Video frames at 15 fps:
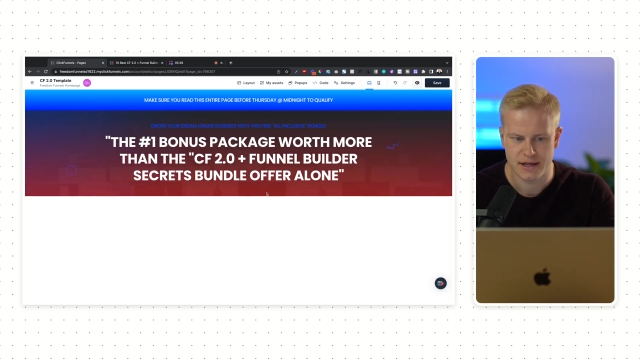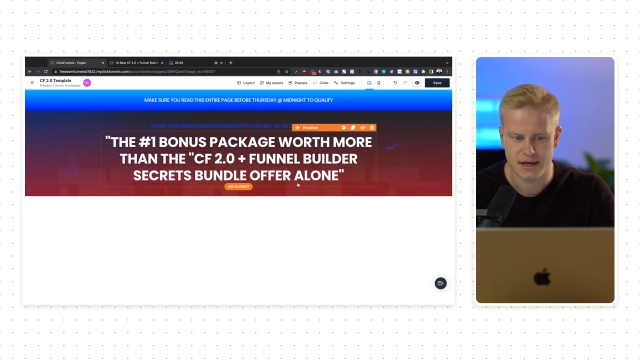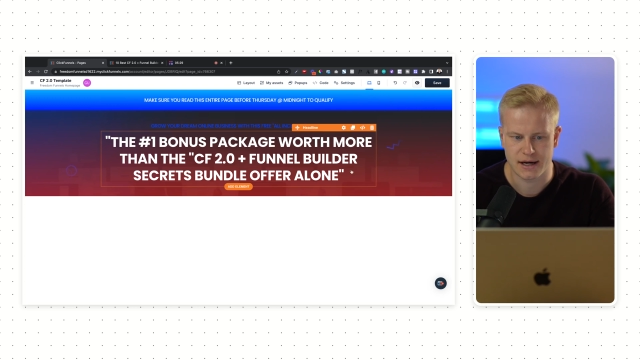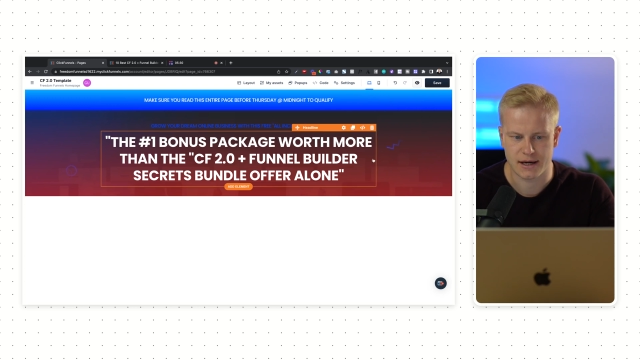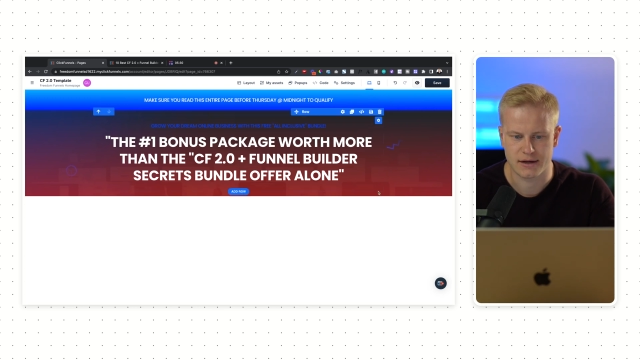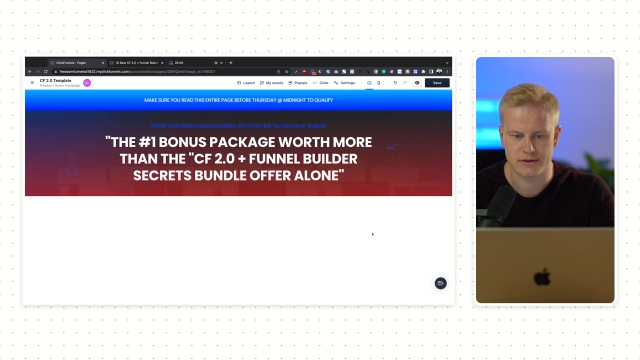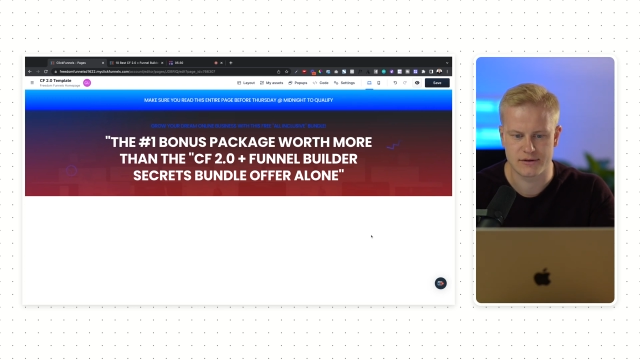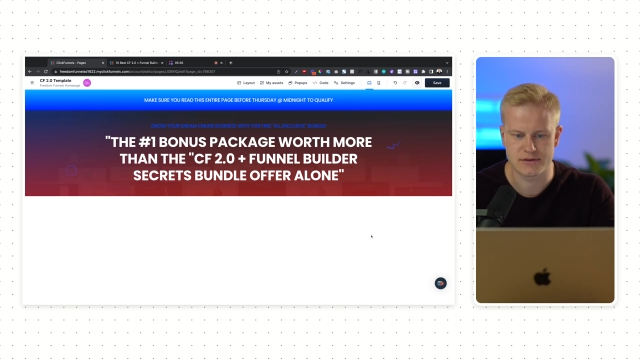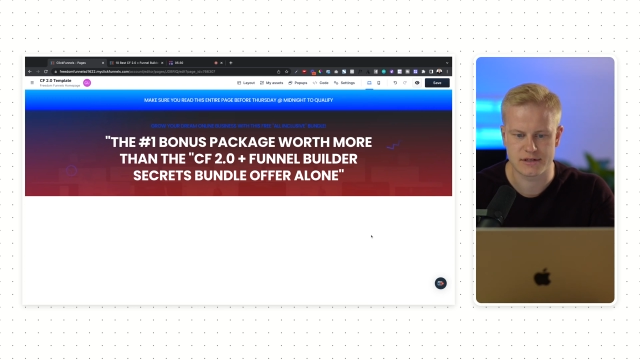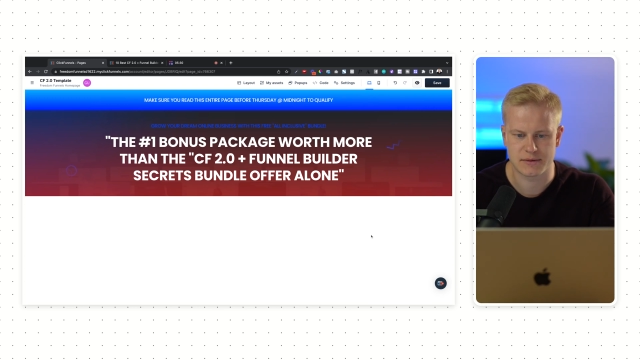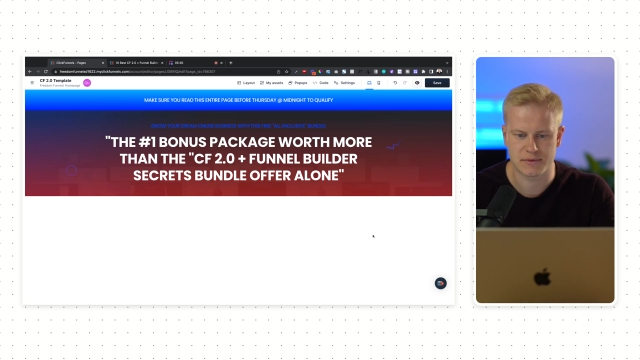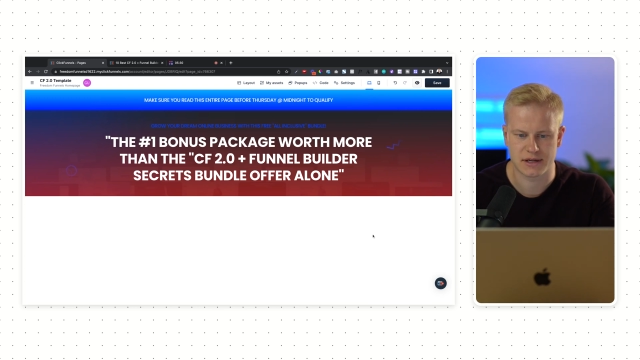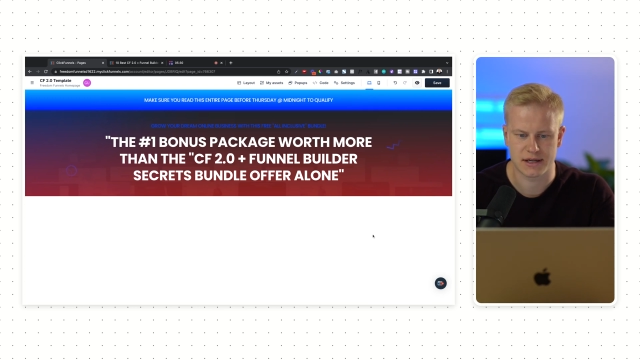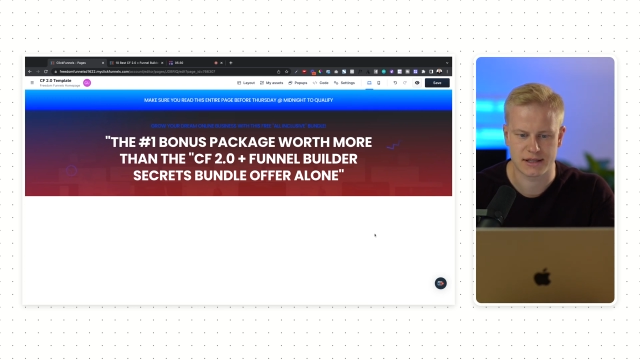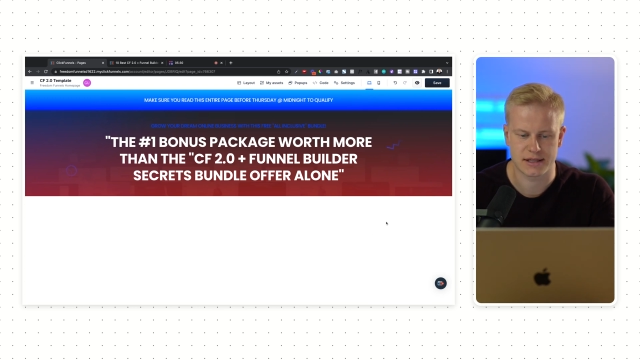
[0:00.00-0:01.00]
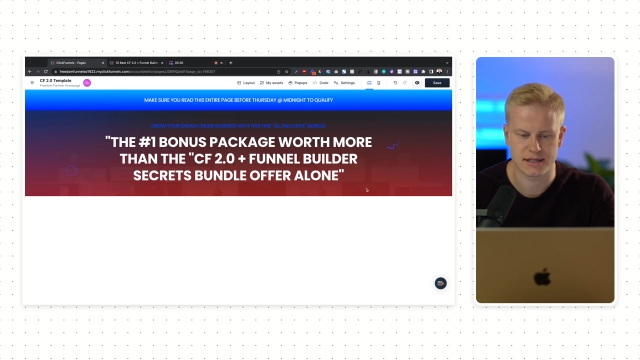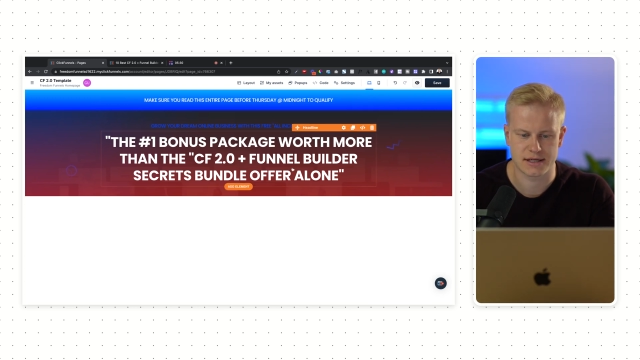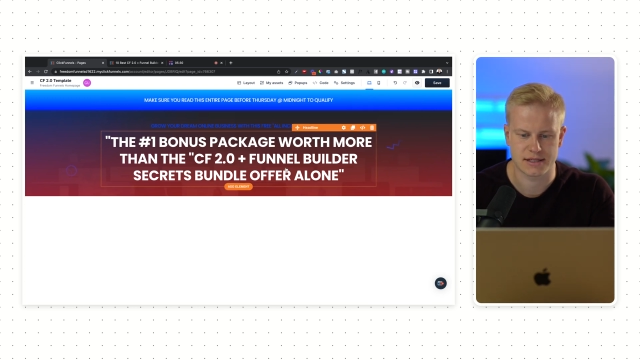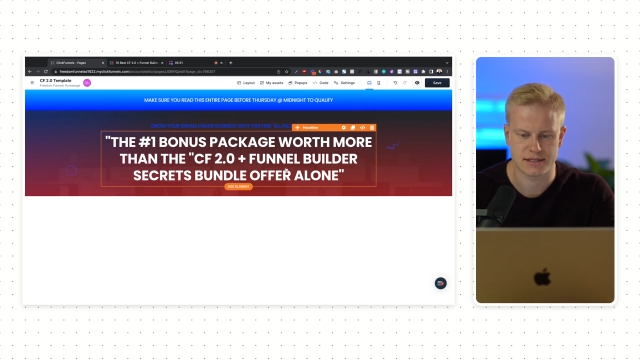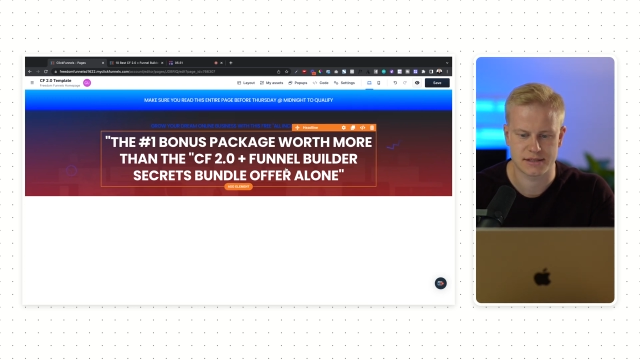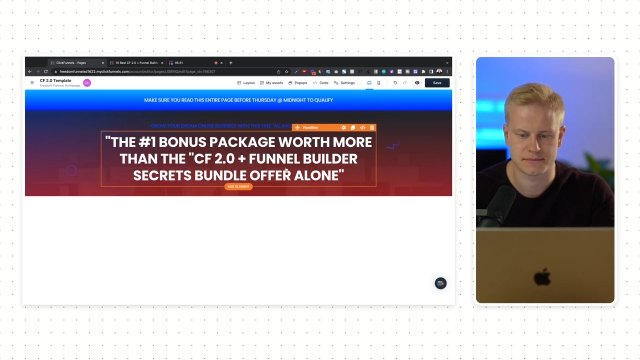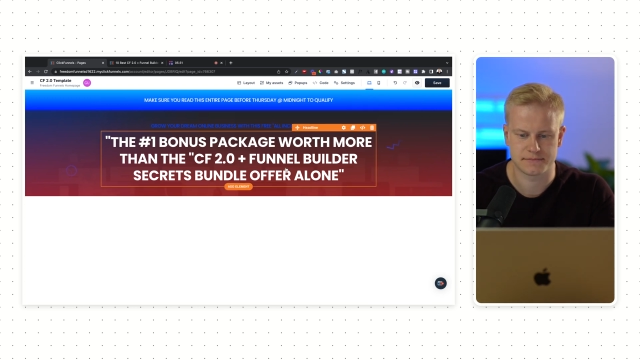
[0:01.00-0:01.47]
I could do something like
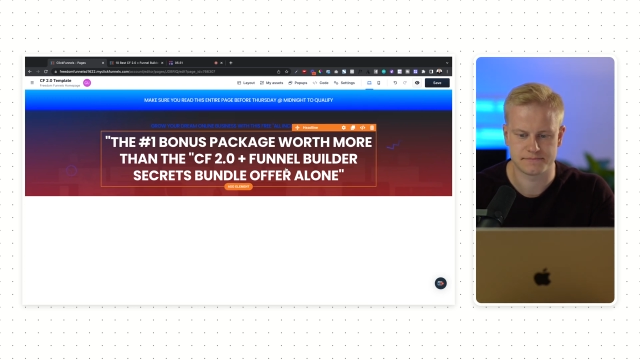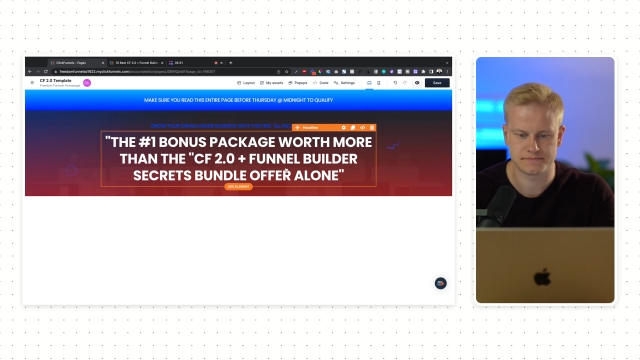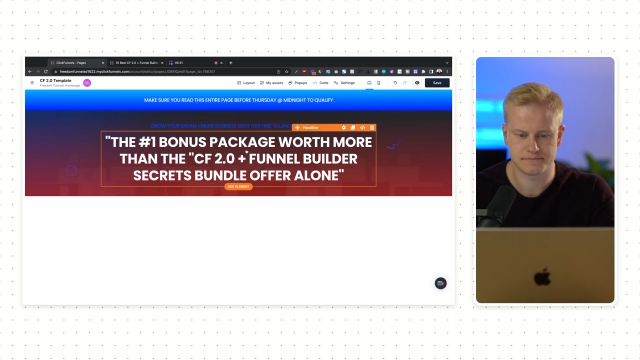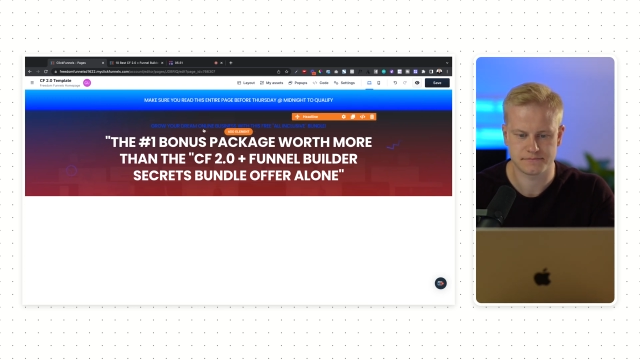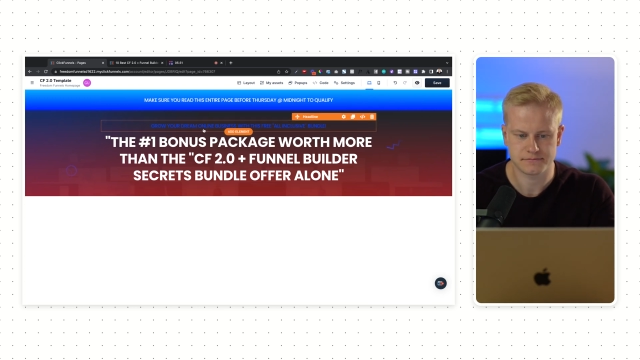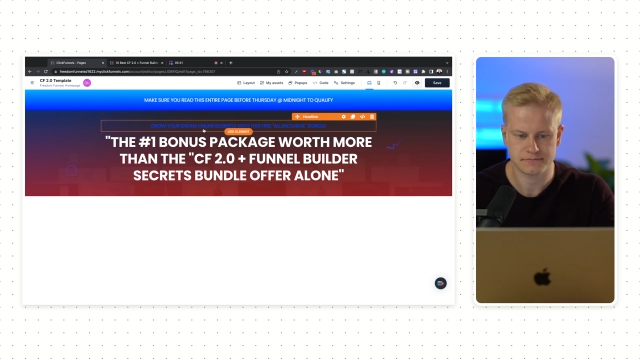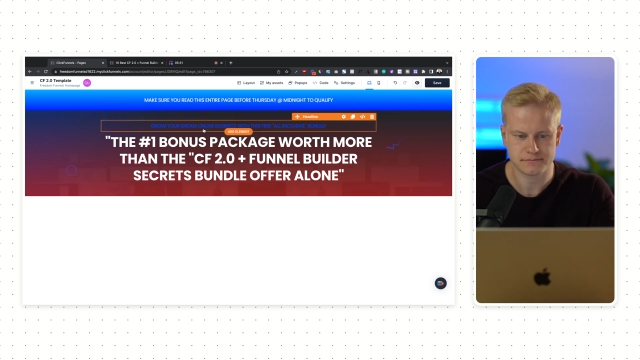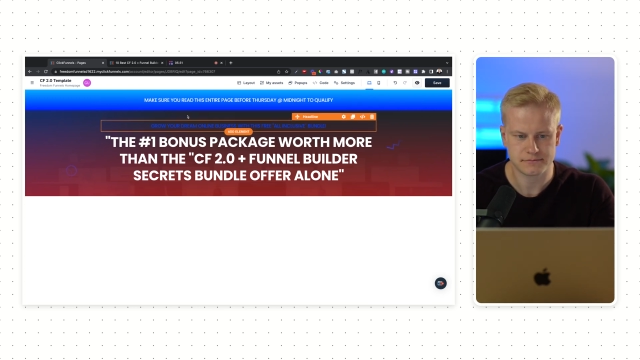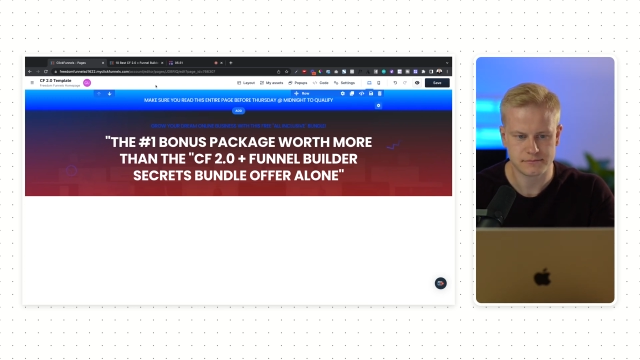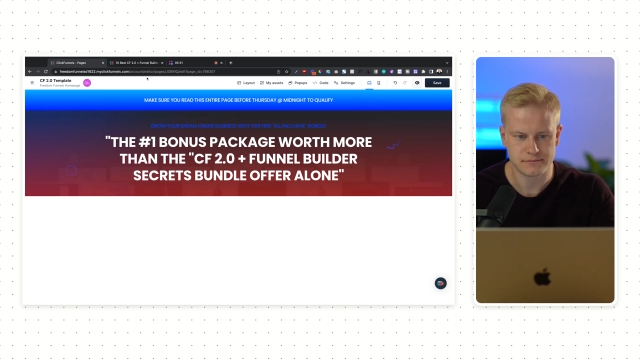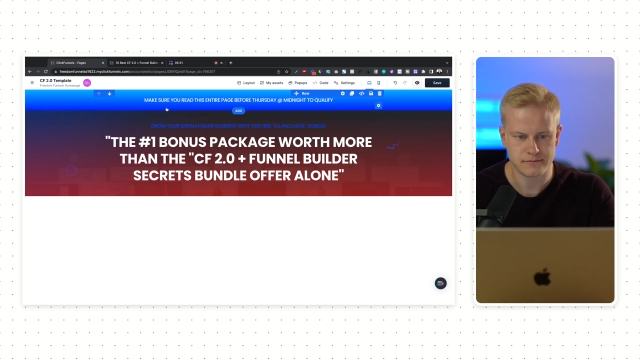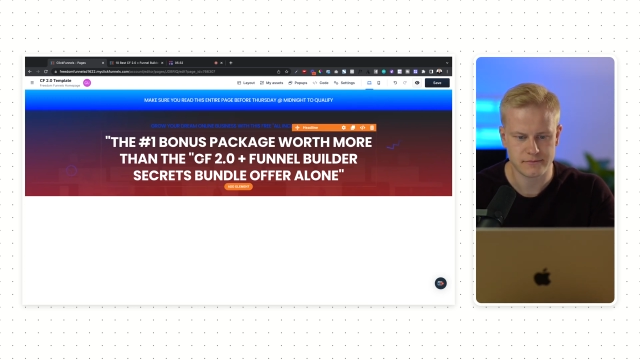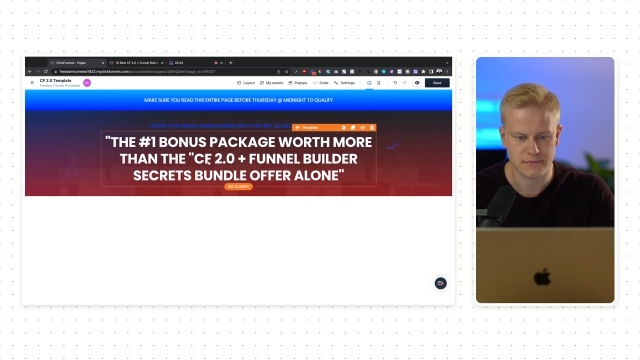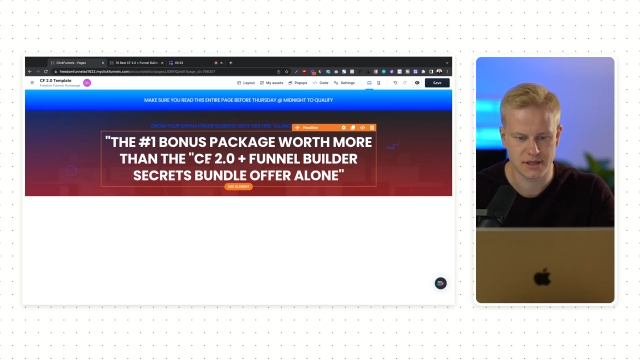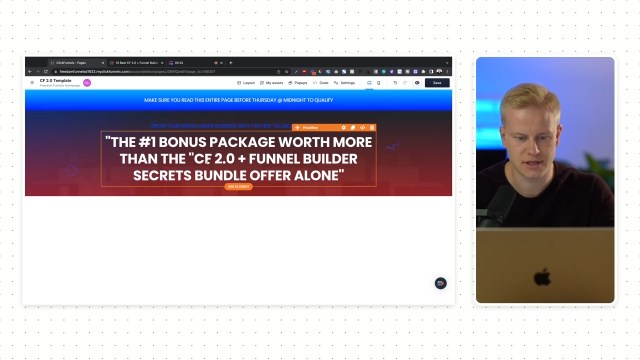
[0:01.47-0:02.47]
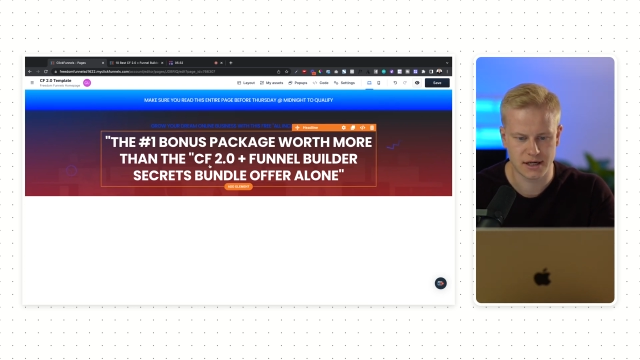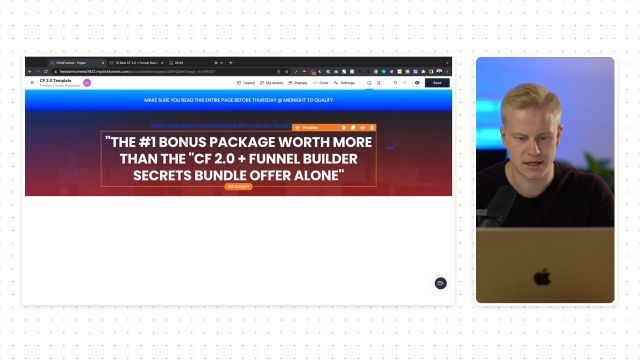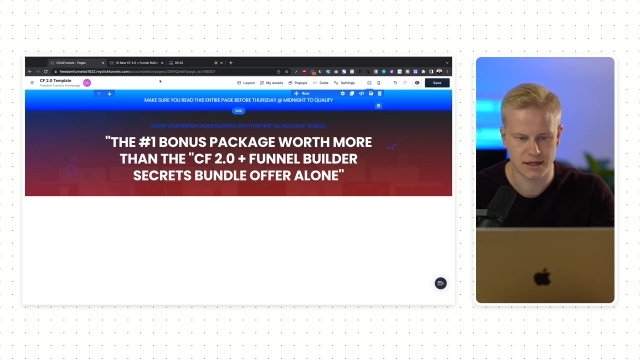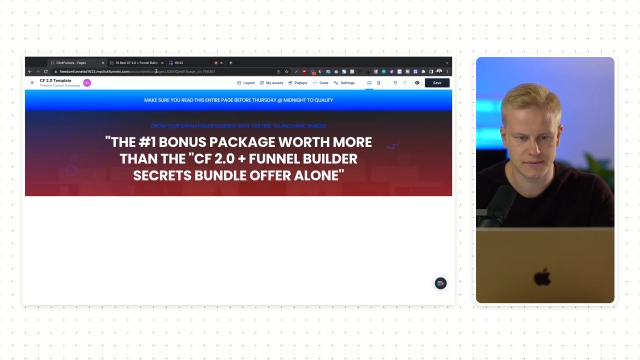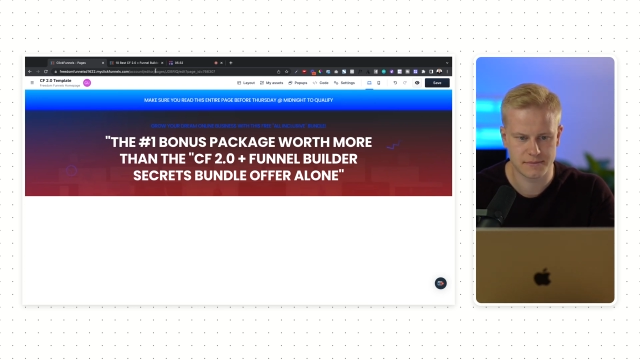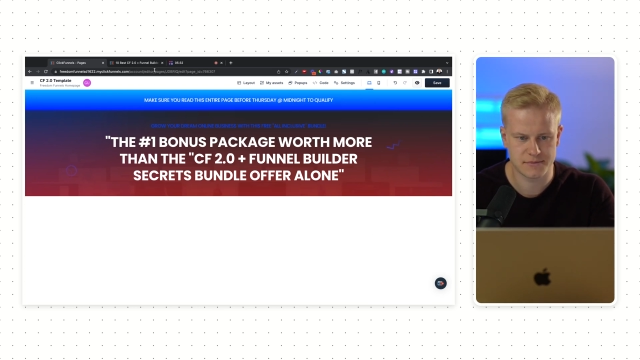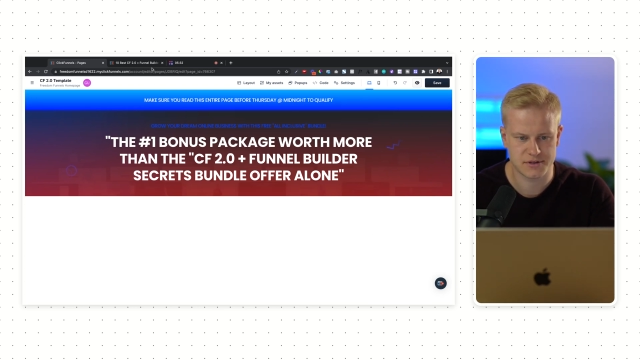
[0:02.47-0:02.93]
this. Um,